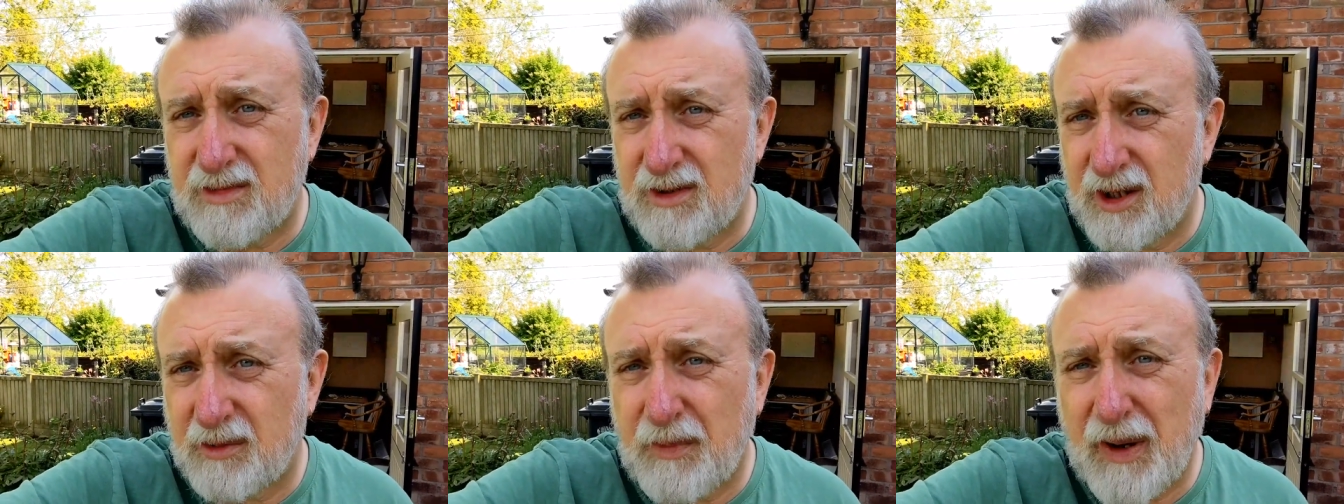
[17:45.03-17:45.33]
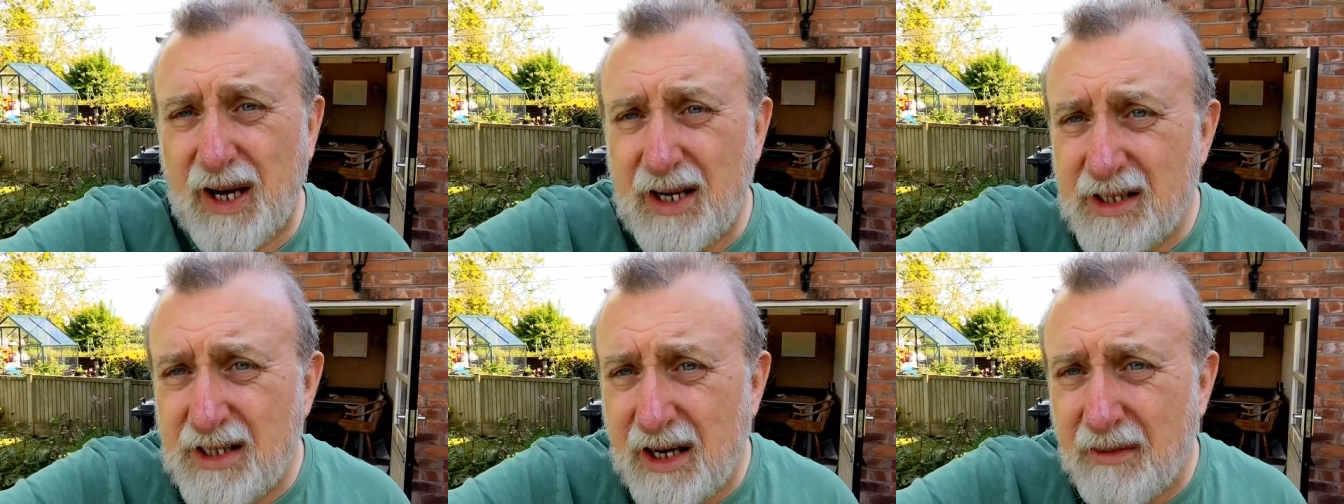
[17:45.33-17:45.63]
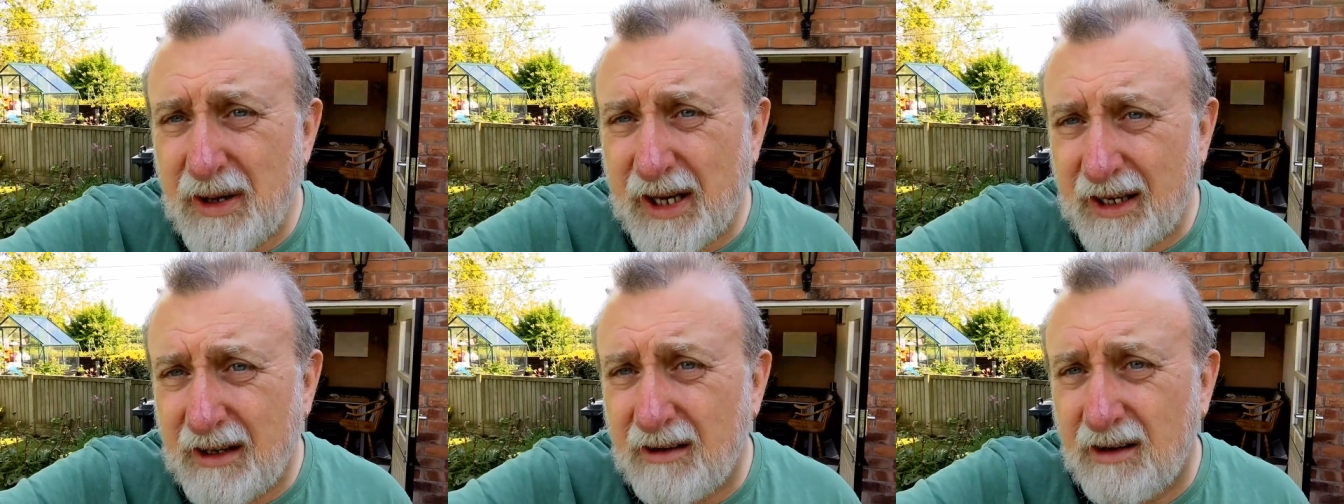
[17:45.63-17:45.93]
the
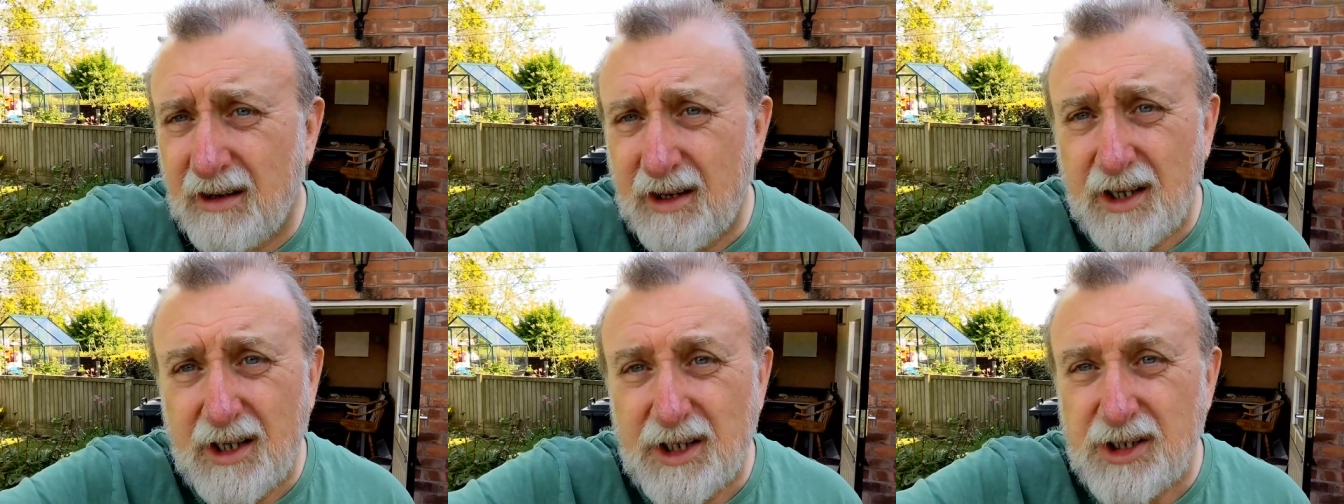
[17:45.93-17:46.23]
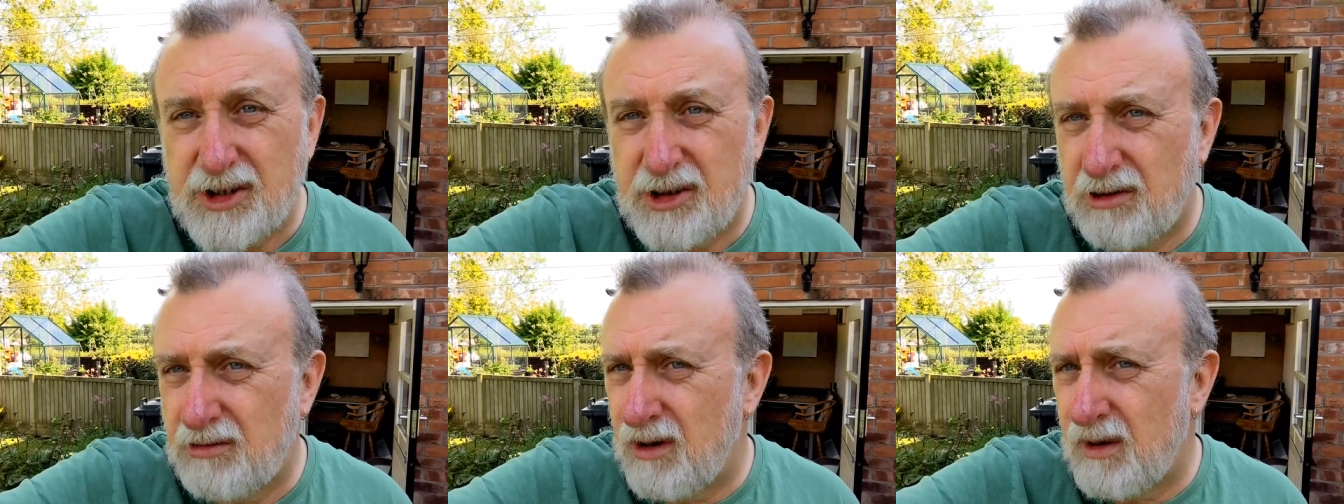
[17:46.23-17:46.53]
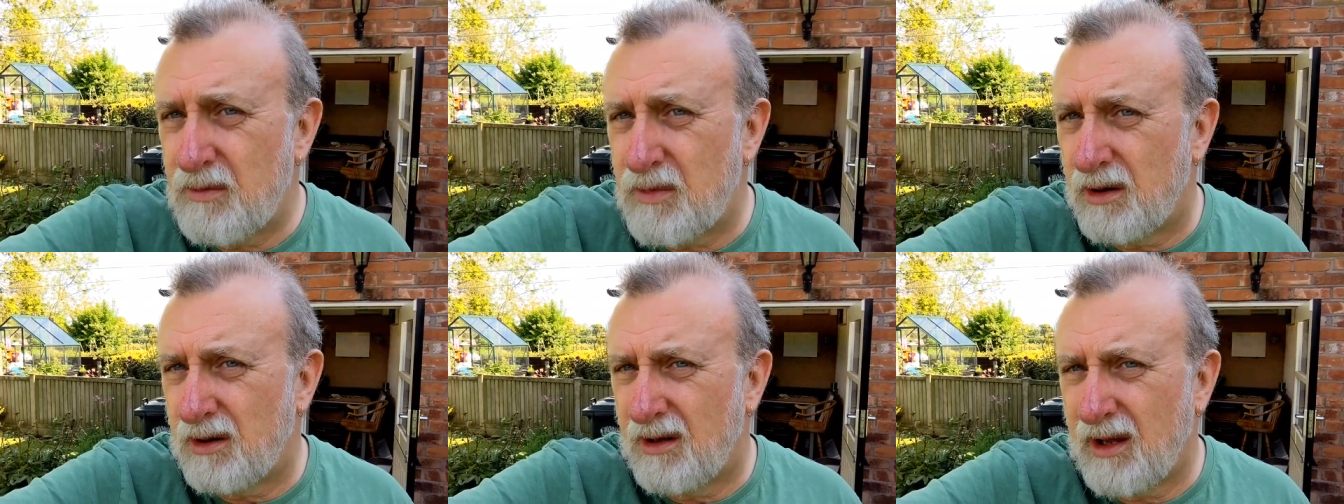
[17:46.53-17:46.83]
pandemic. Do you
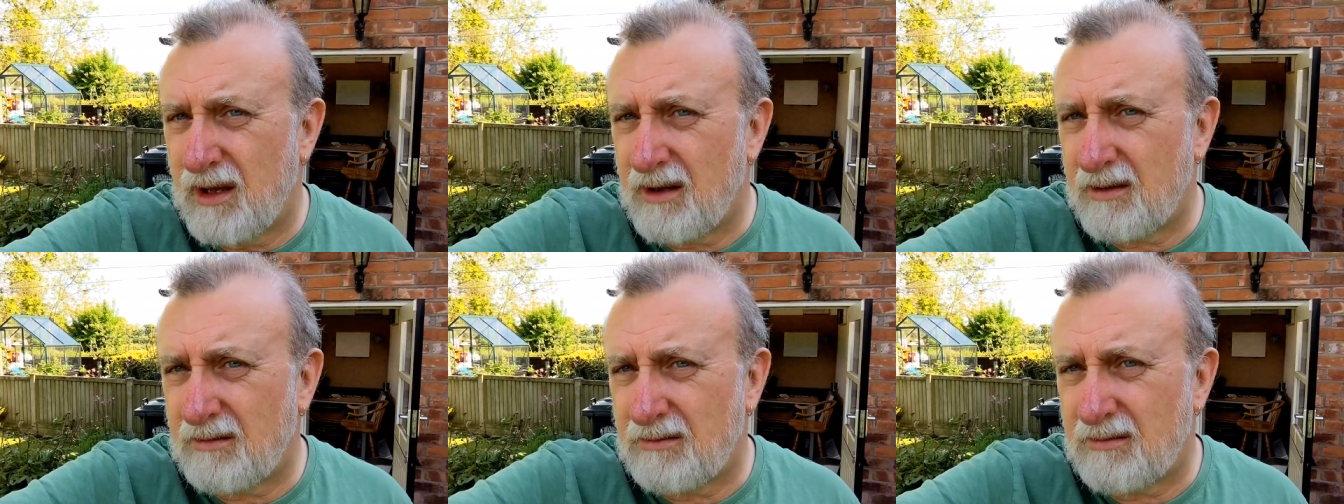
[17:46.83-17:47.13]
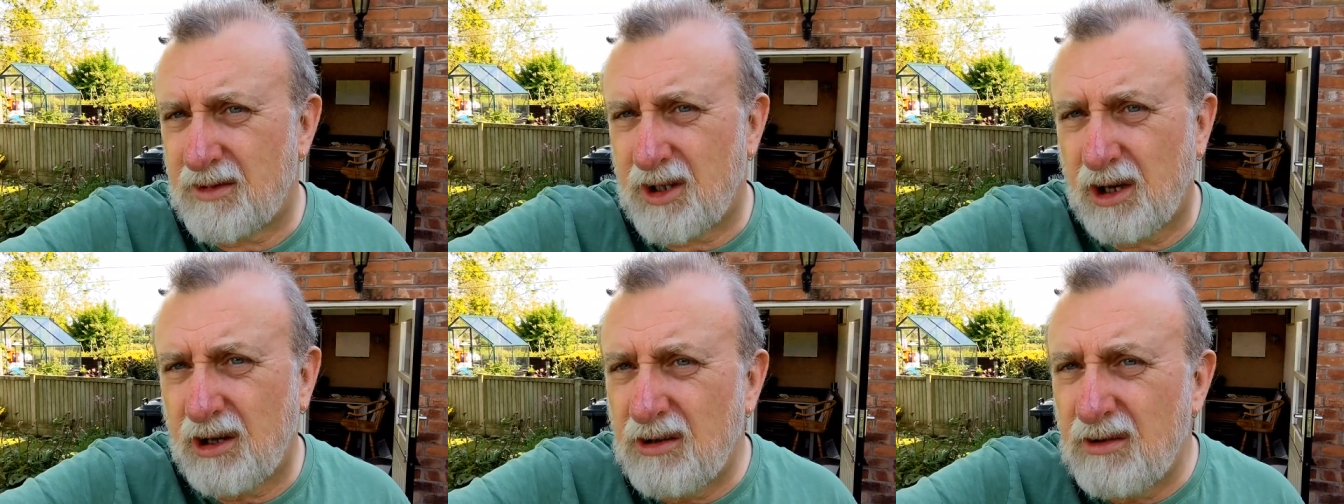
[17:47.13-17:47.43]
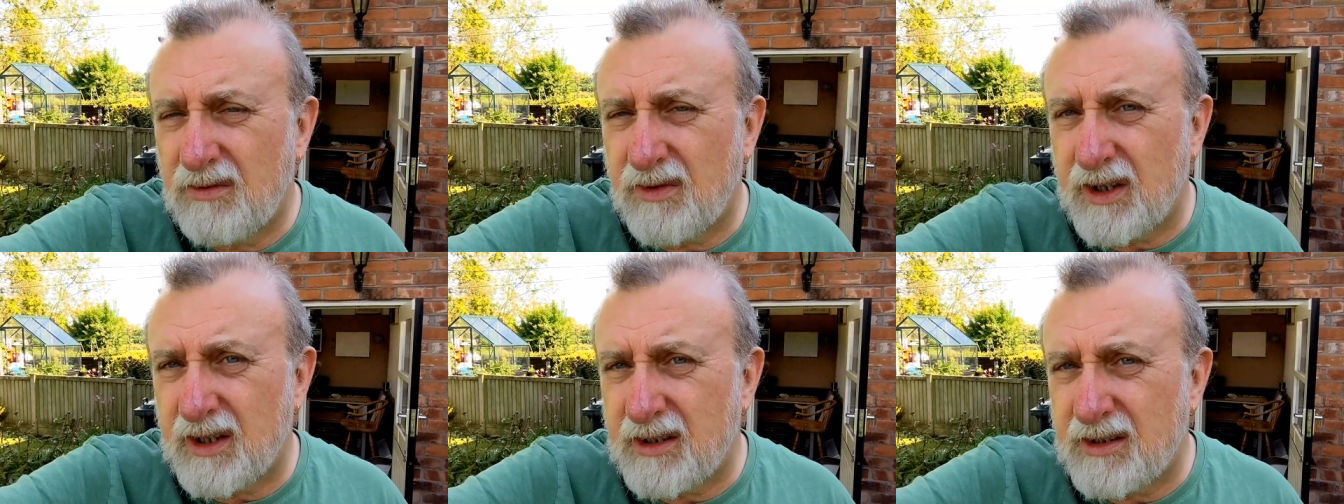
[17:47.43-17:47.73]
remember that
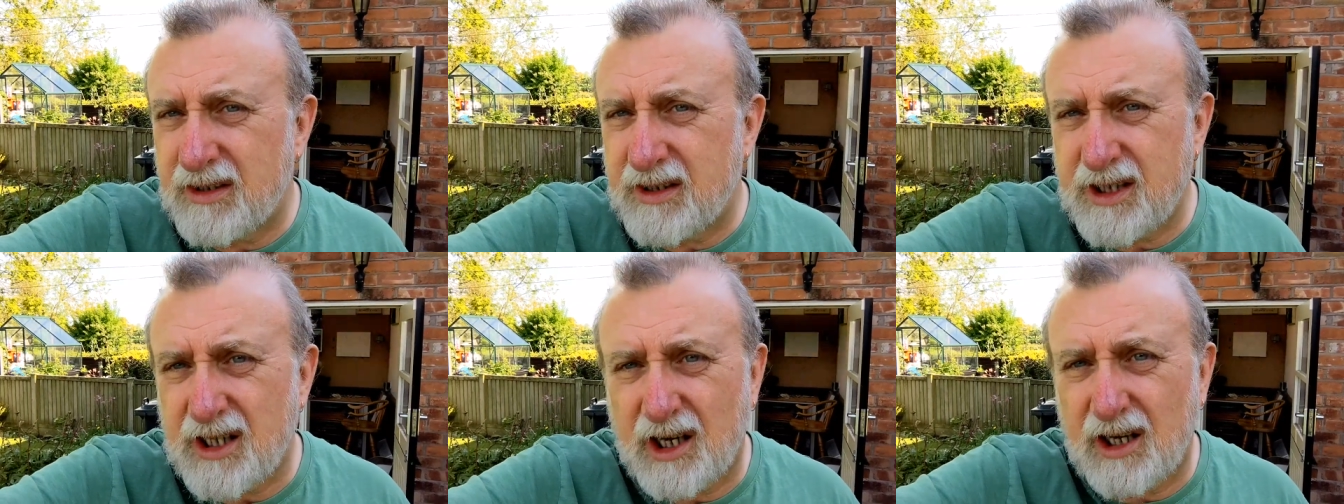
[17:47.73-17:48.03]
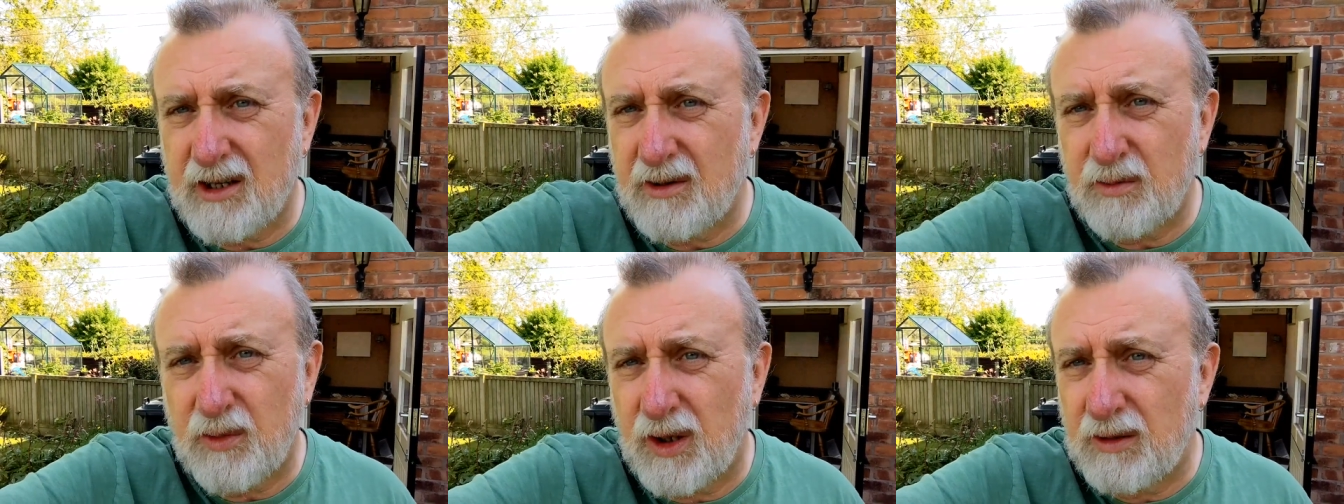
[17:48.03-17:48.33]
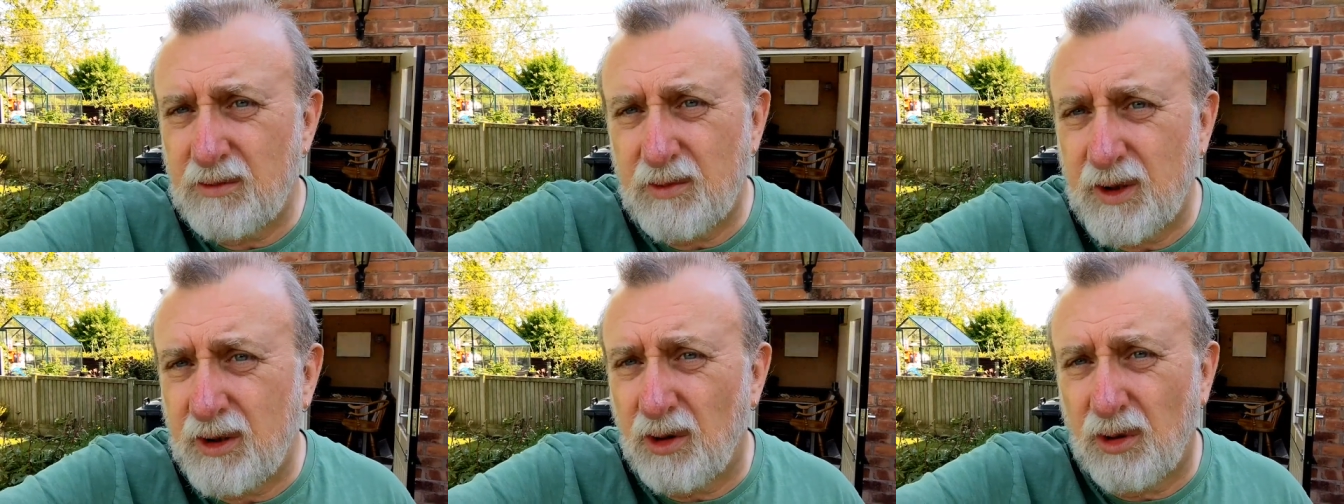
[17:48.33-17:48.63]
COVID time
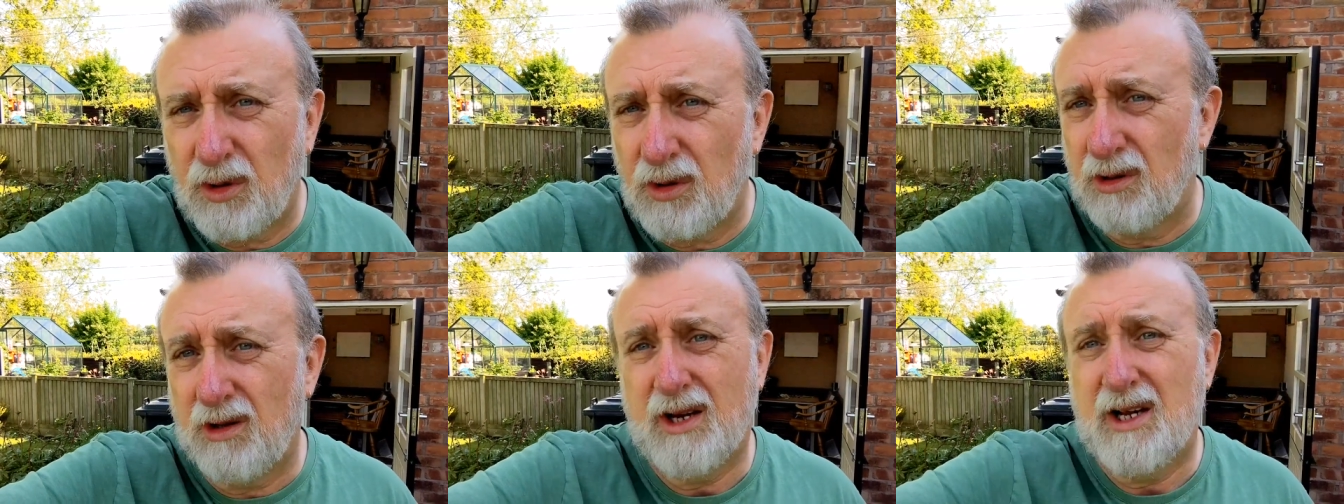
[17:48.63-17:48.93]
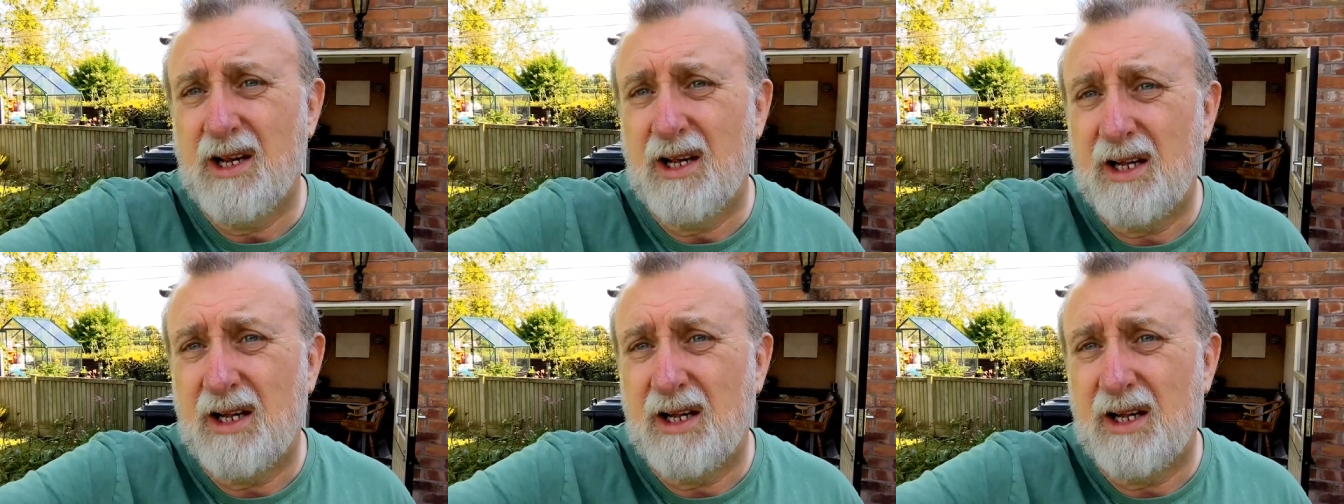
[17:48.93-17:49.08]
when we all